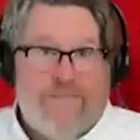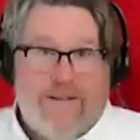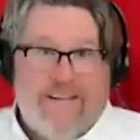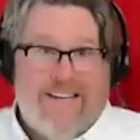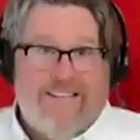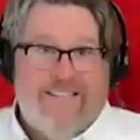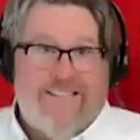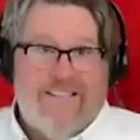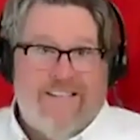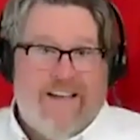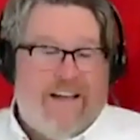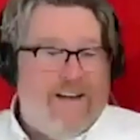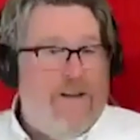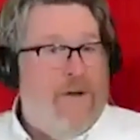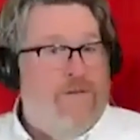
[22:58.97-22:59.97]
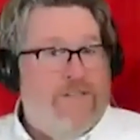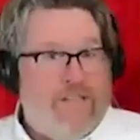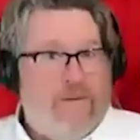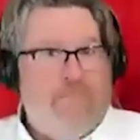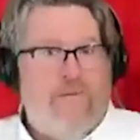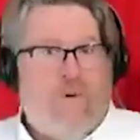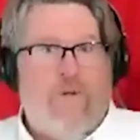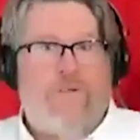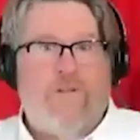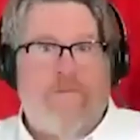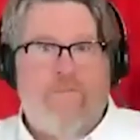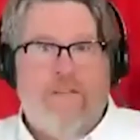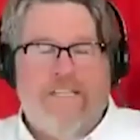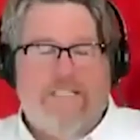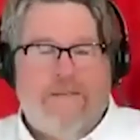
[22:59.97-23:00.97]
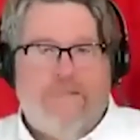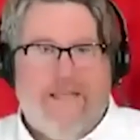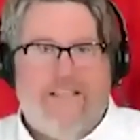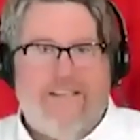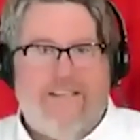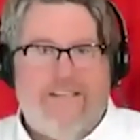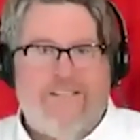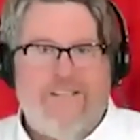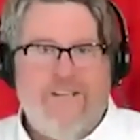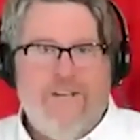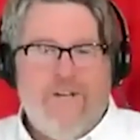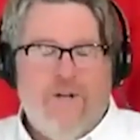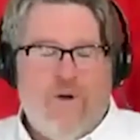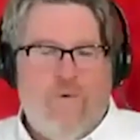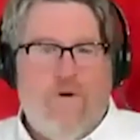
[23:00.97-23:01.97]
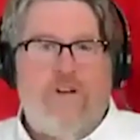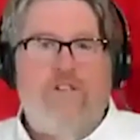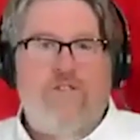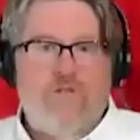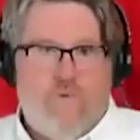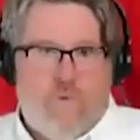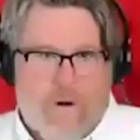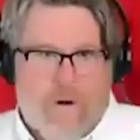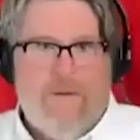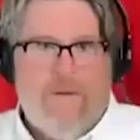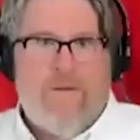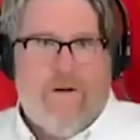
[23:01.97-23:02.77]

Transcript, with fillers: Because I know some northern municipalities who are screaming